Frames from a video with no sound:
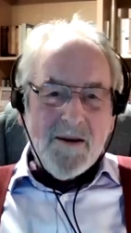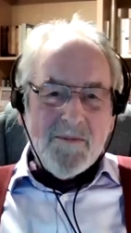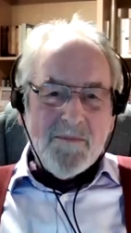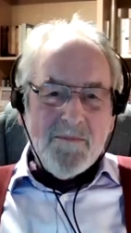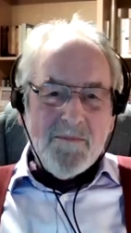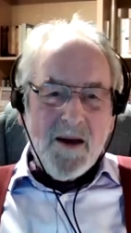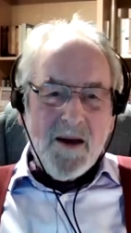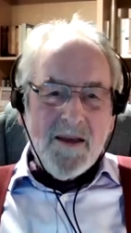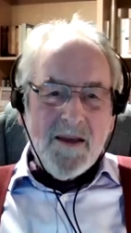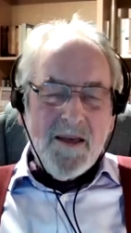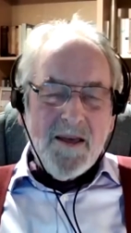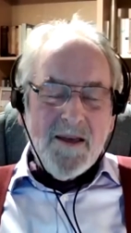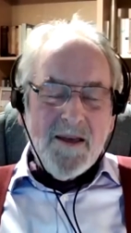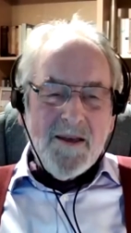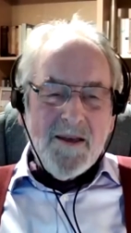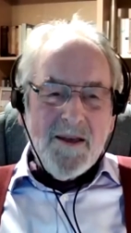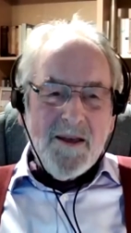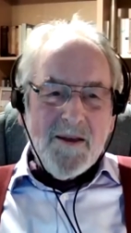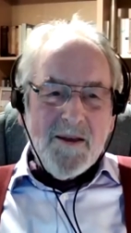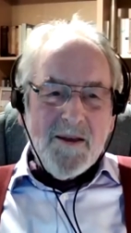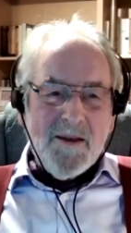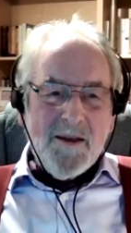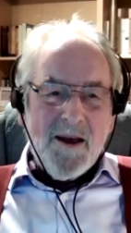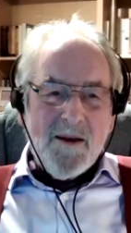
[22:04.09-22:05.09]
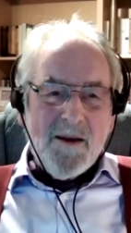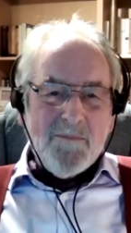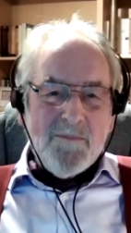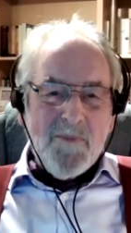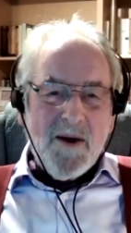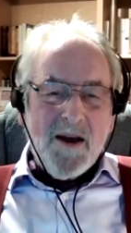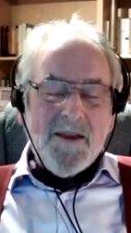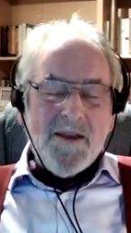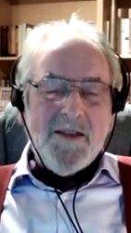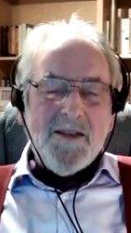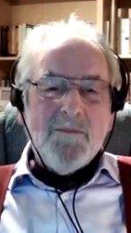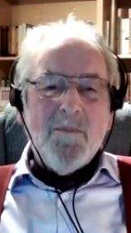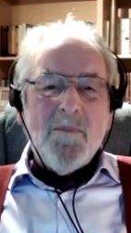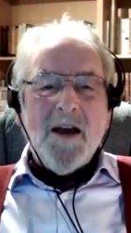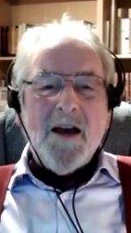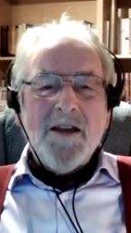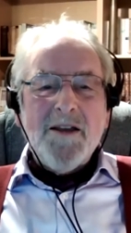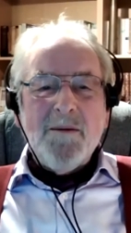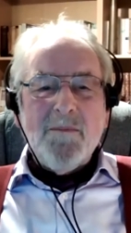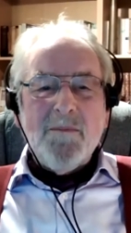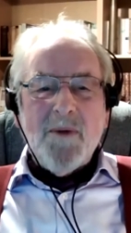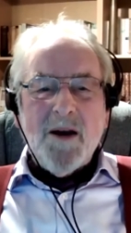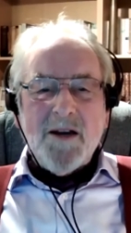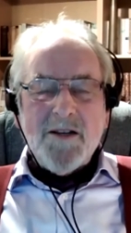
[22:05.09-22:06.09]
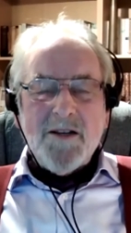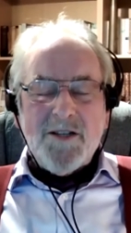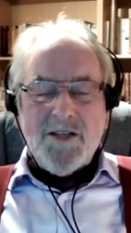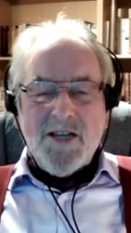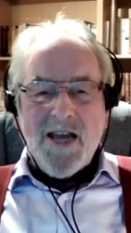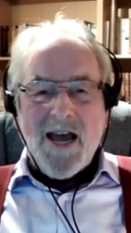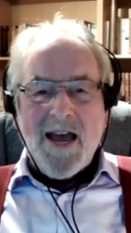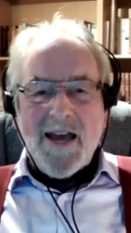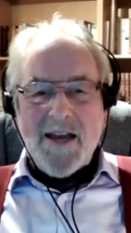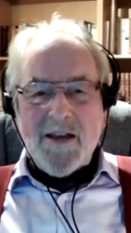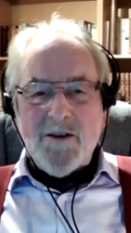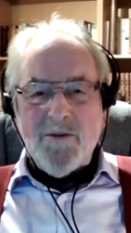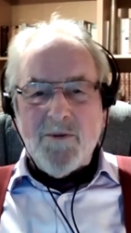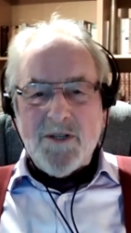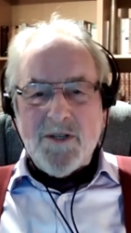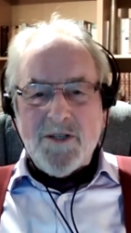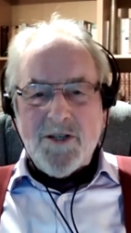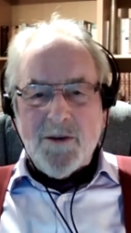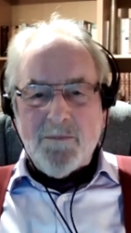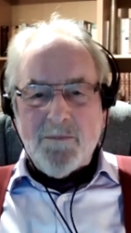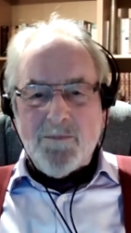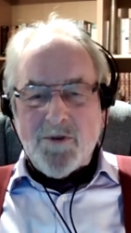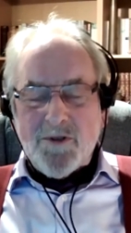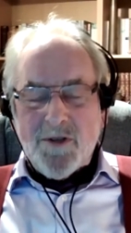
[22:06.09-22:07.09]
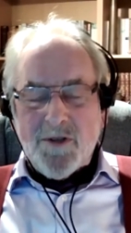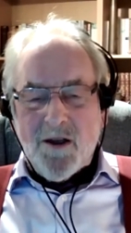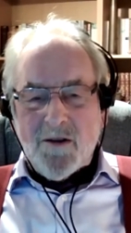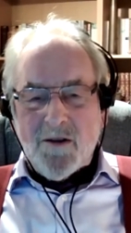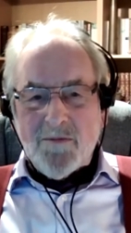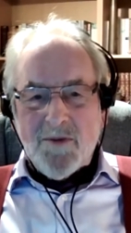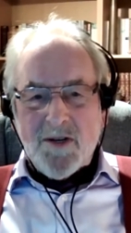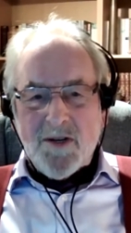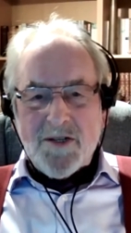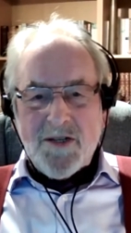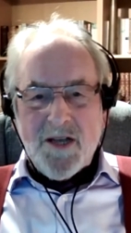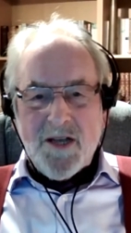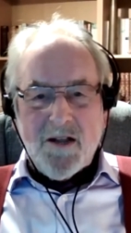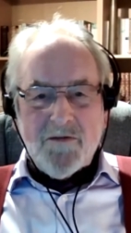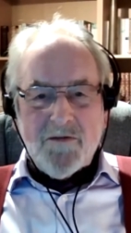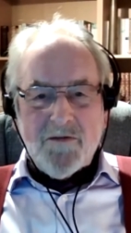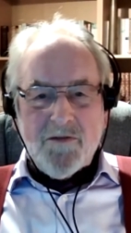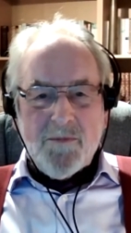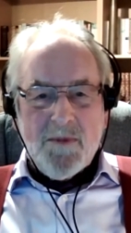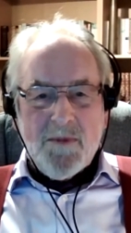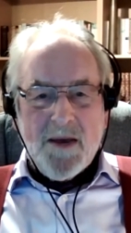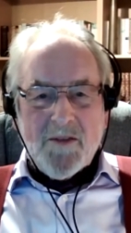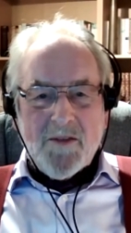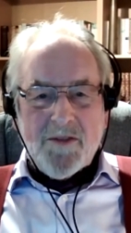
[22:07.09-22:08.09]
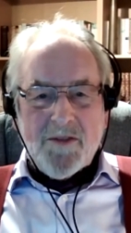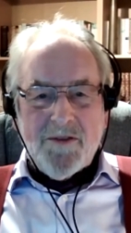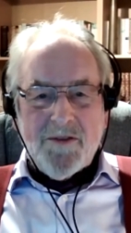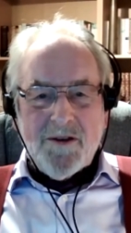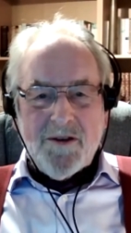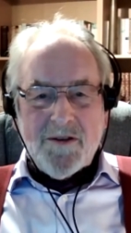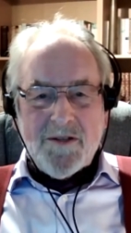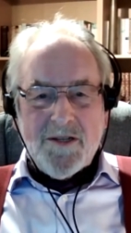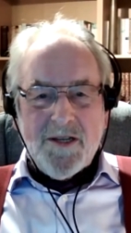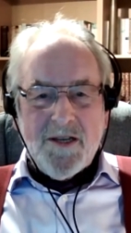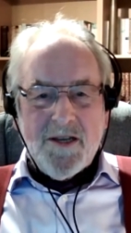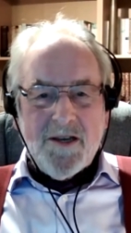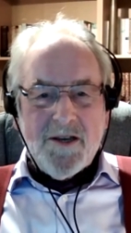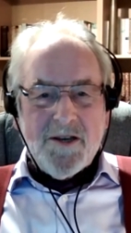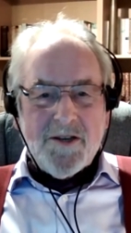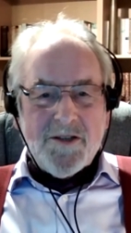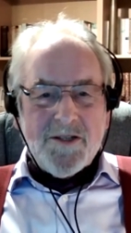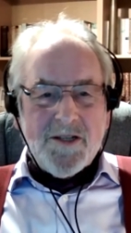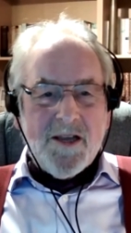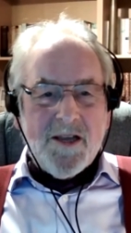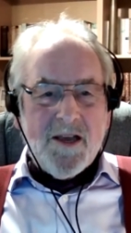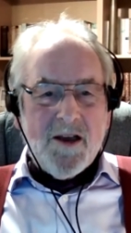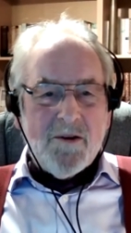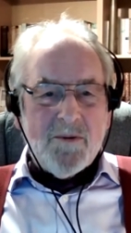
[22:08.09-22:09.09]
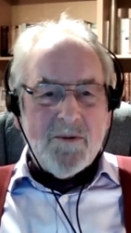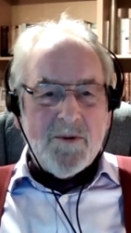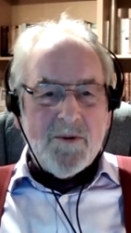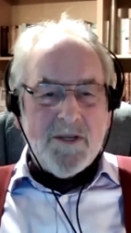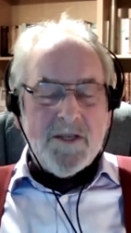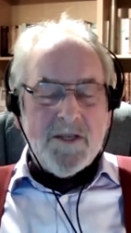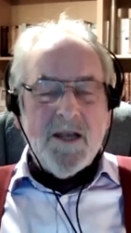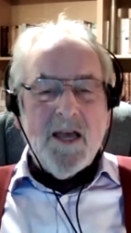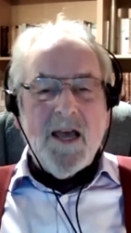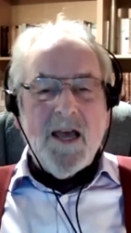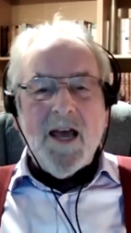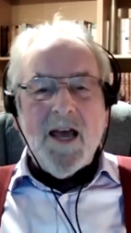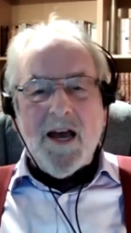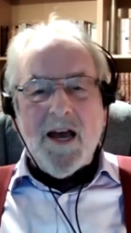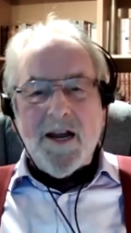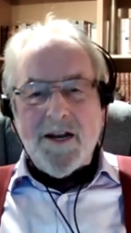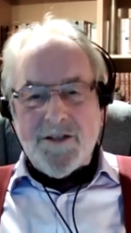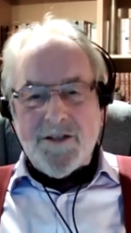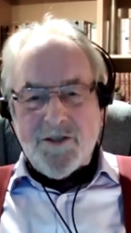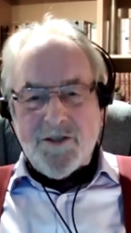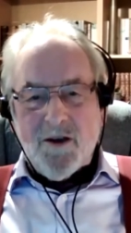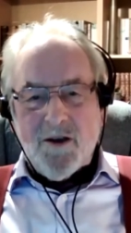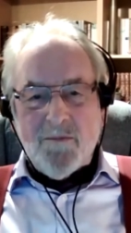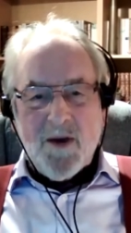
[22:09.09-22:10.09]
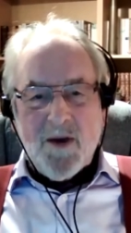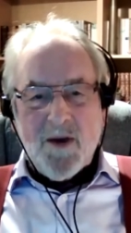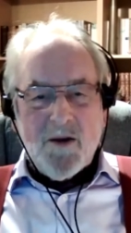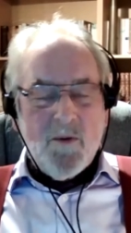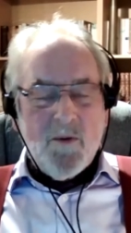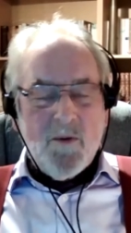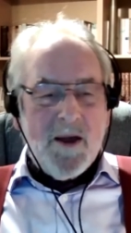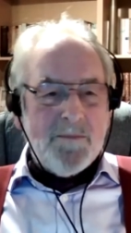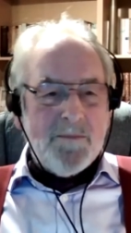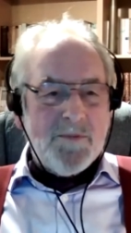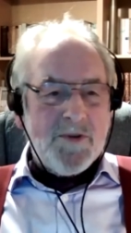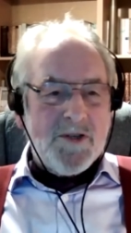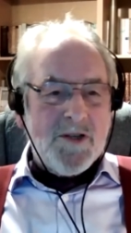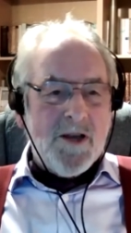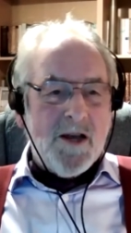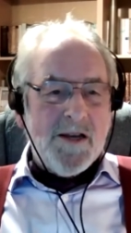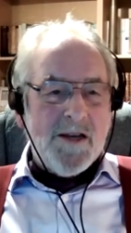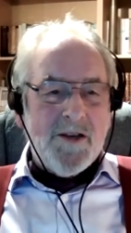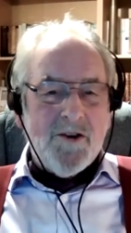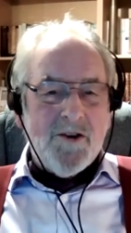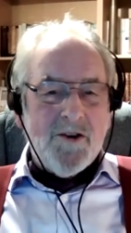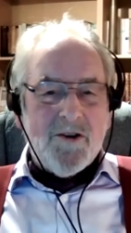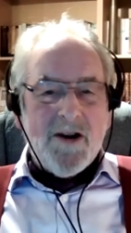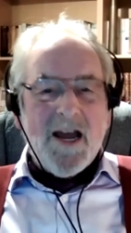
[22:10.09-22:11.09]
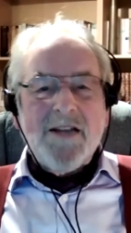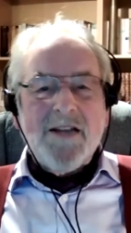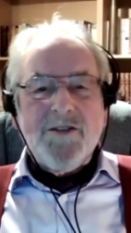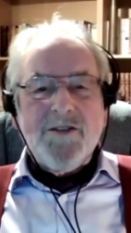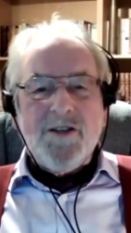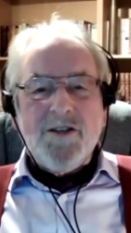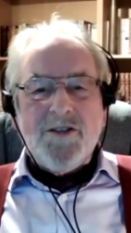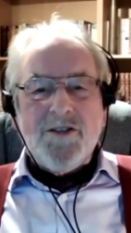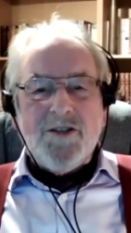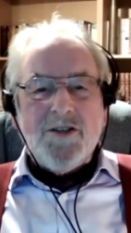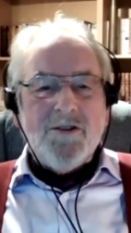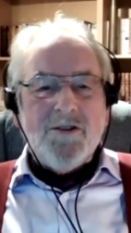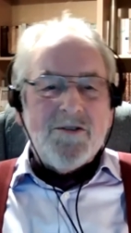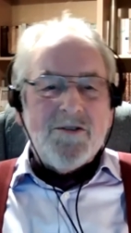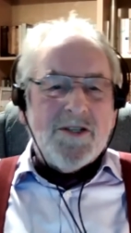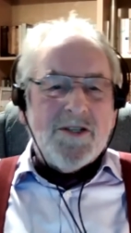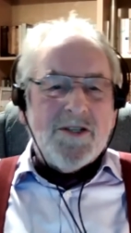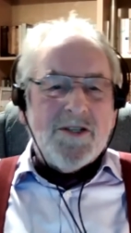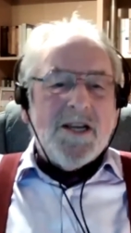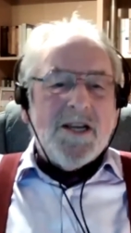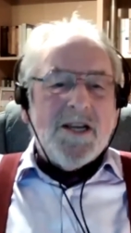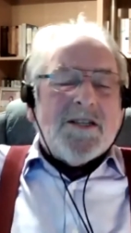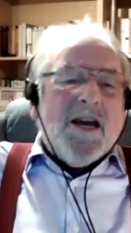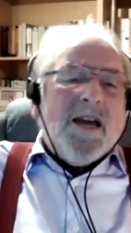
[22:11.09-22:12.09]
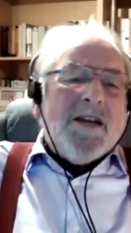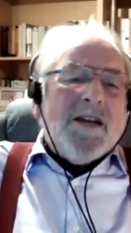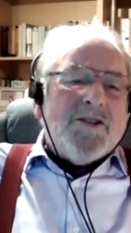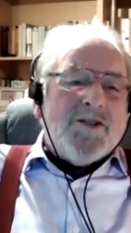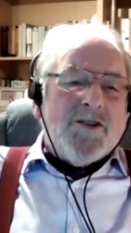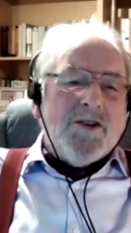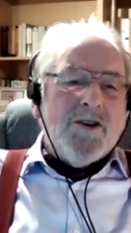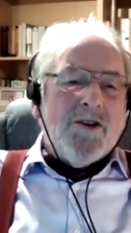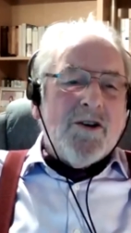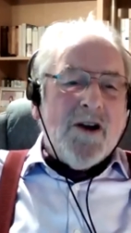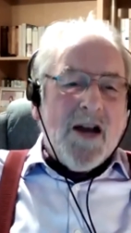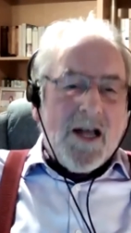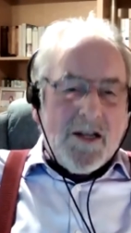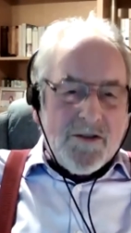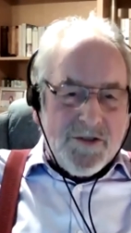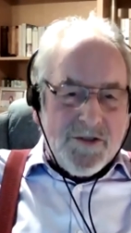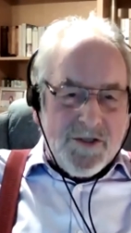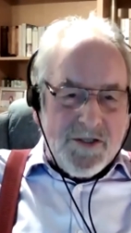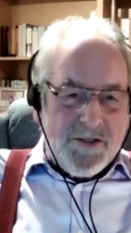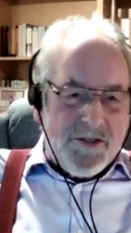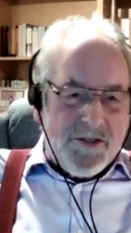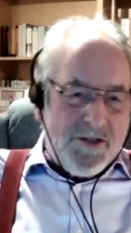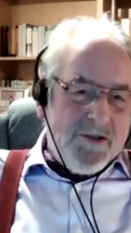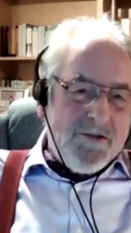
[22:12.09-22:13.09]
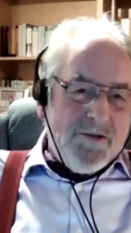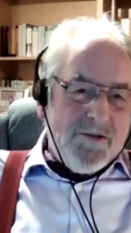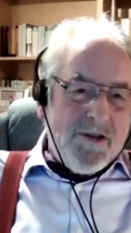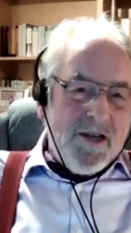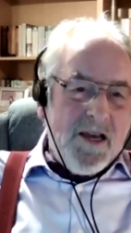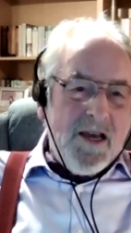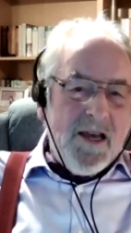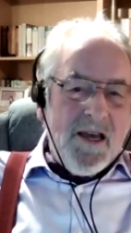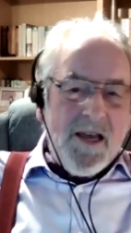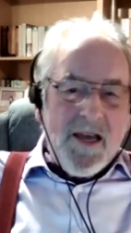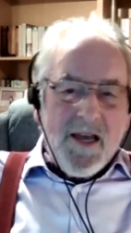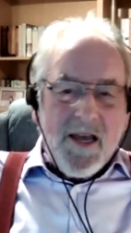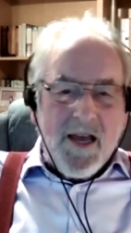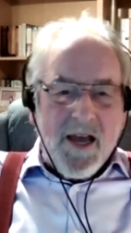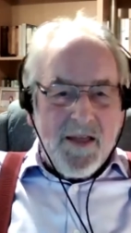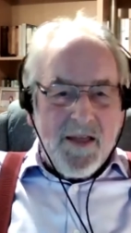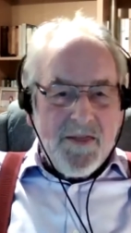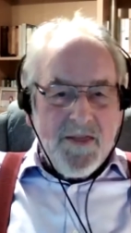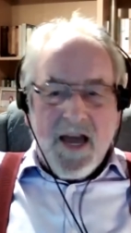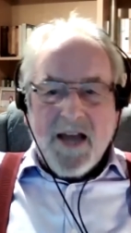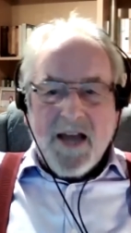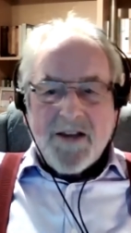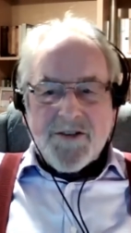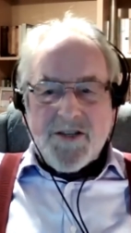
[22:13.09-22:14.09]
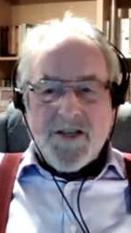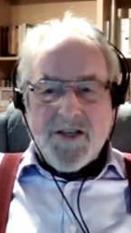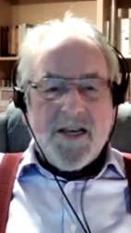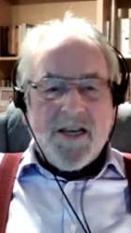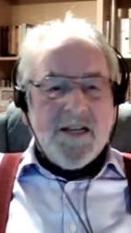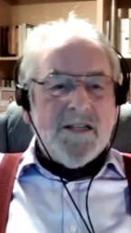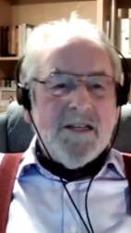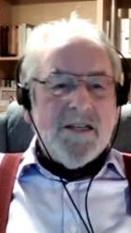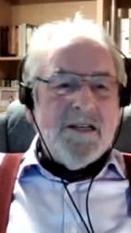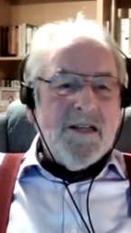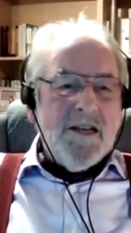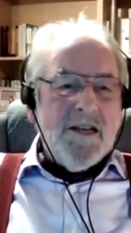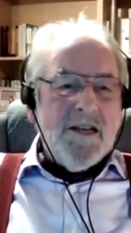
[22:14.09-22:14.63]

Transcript: my my my my tag which I put on myself about 30 years ago with and it's on my website your attitude dictates your altitude and that's it if